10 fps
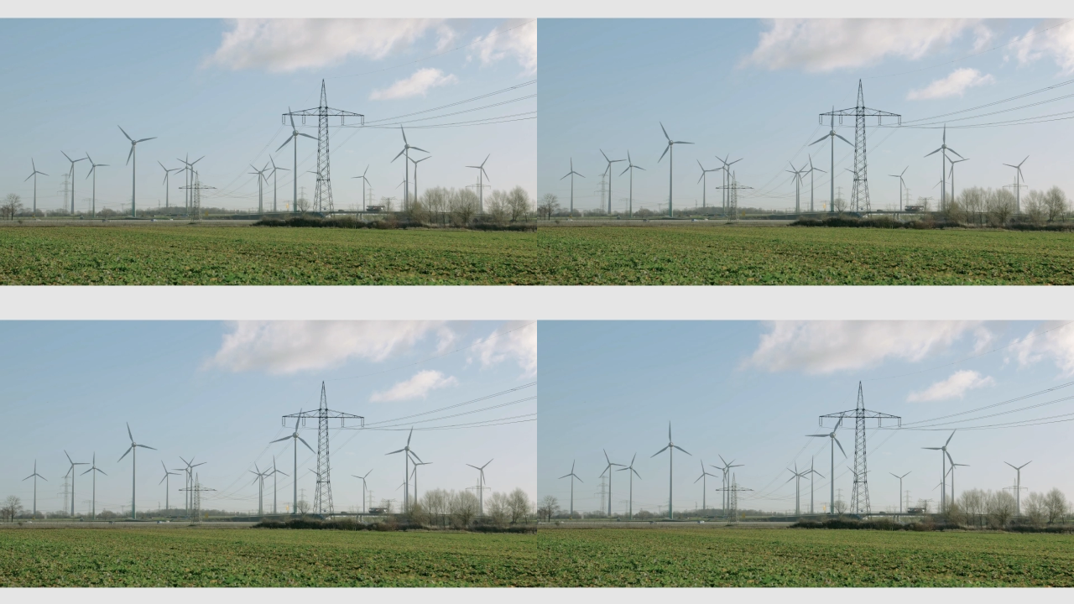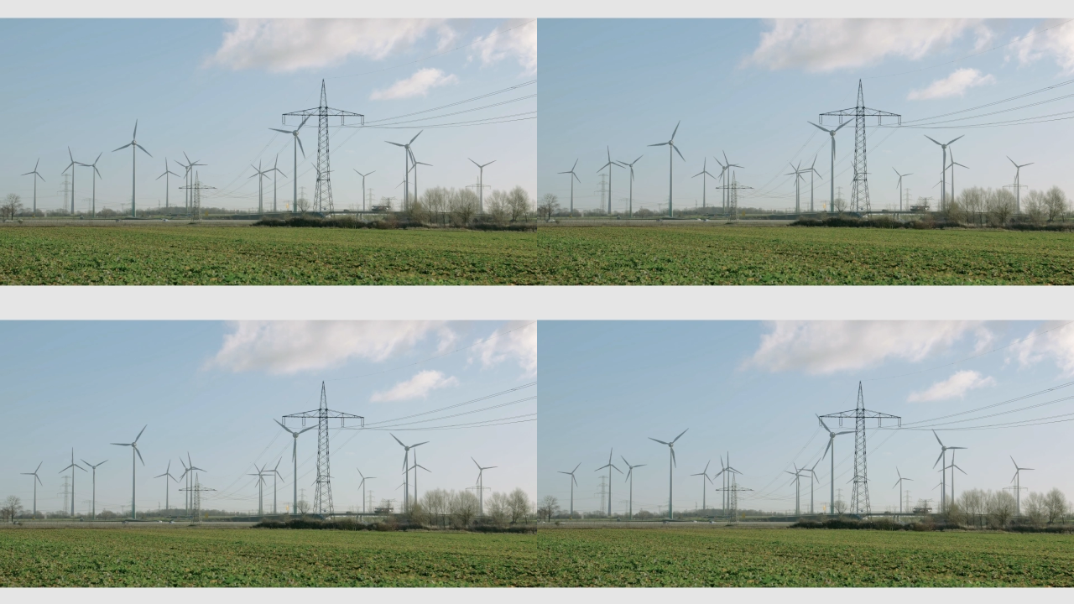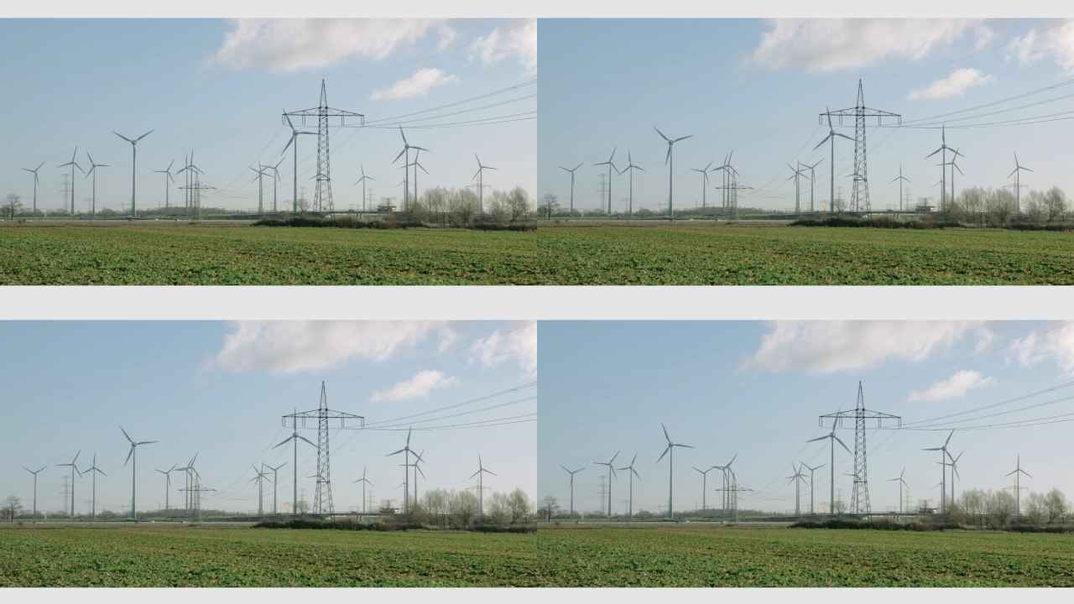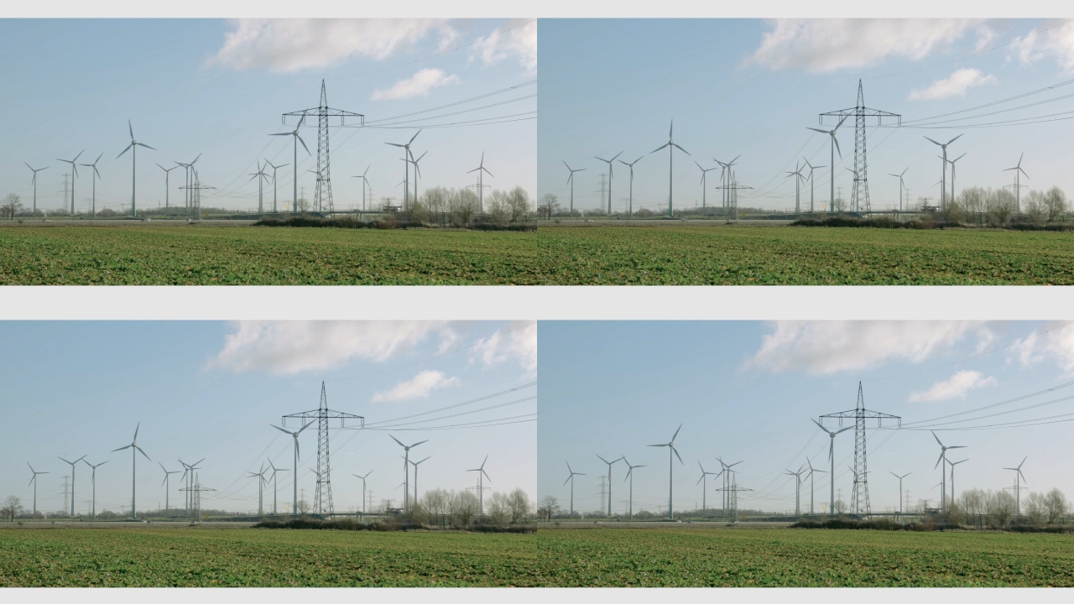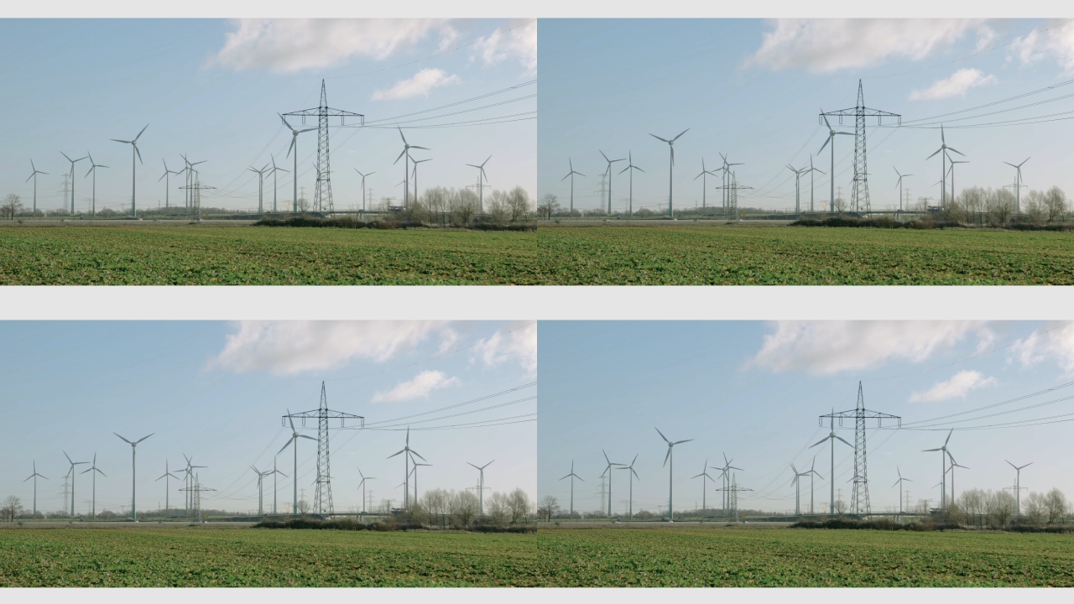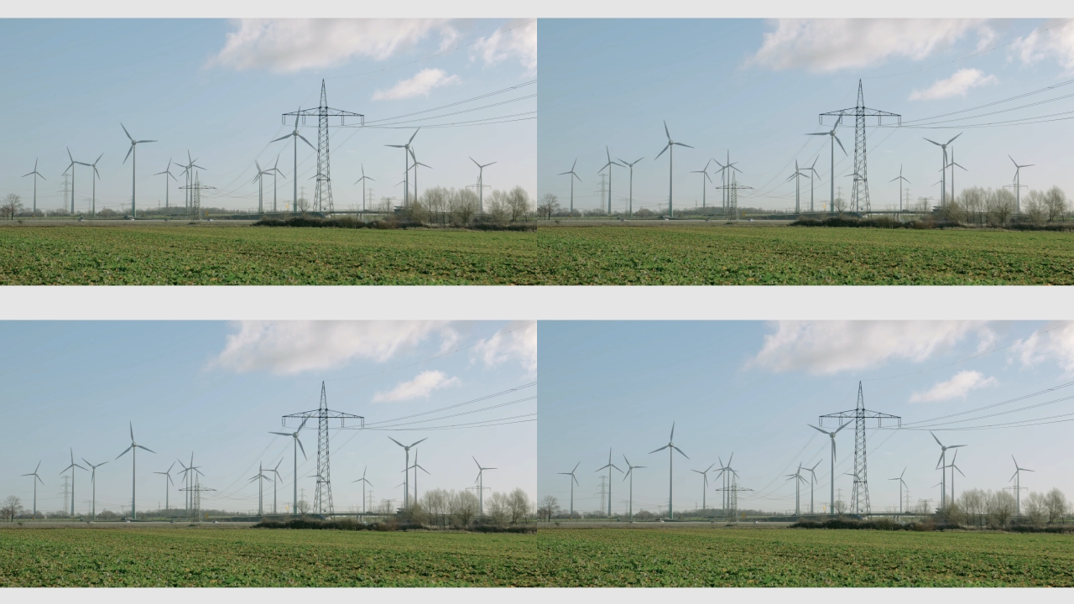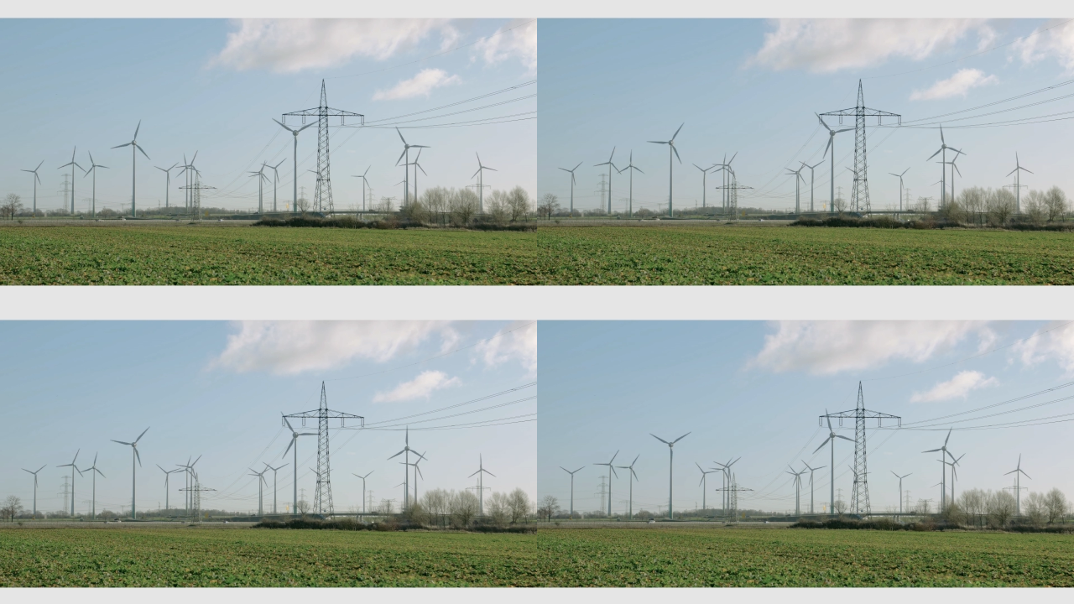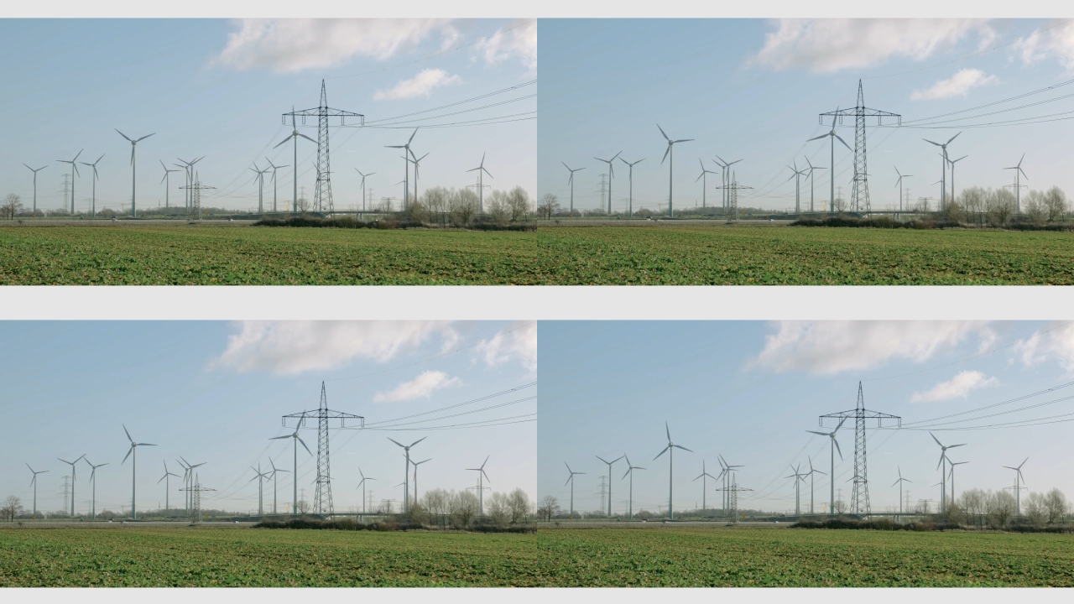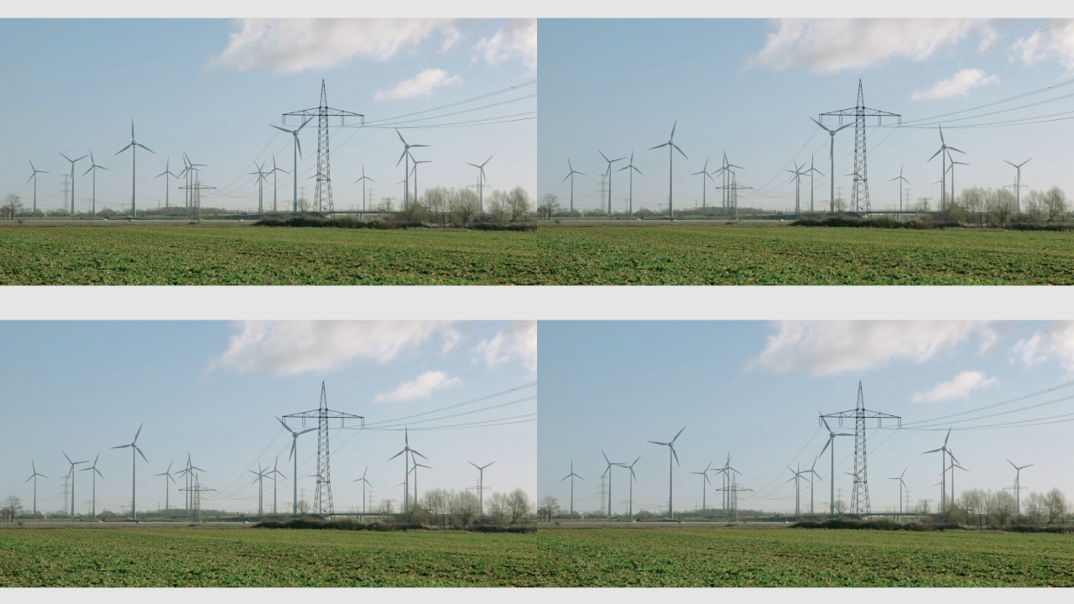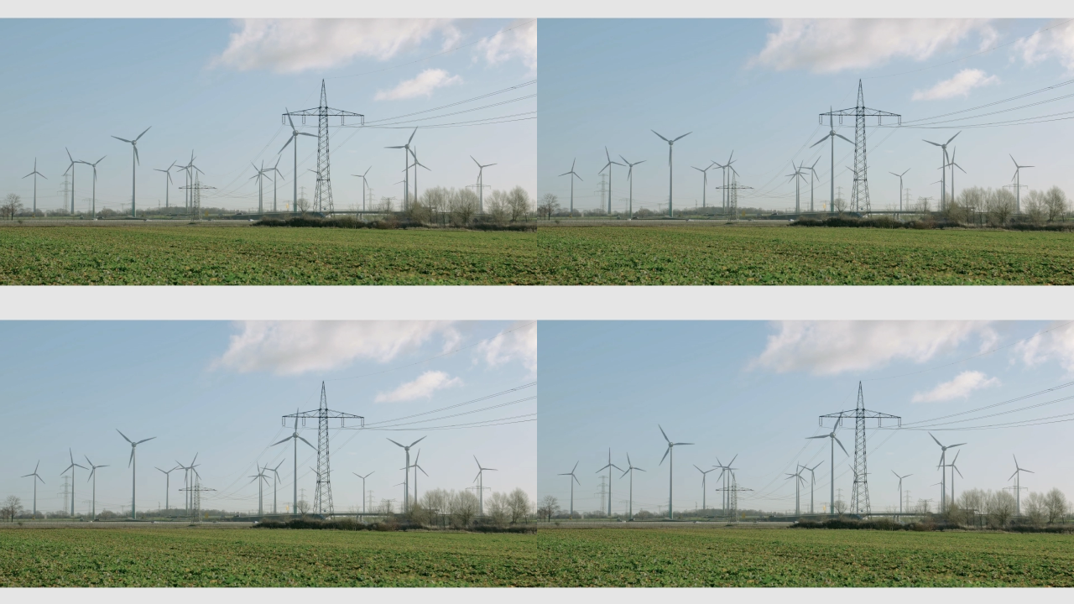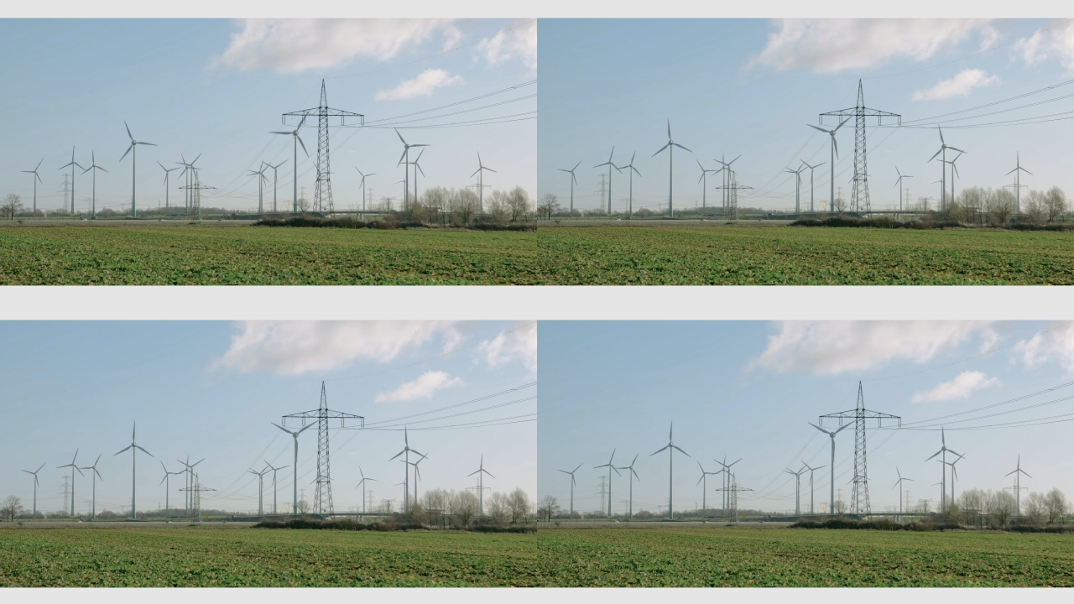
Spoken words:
Nobody's mouth can be seen.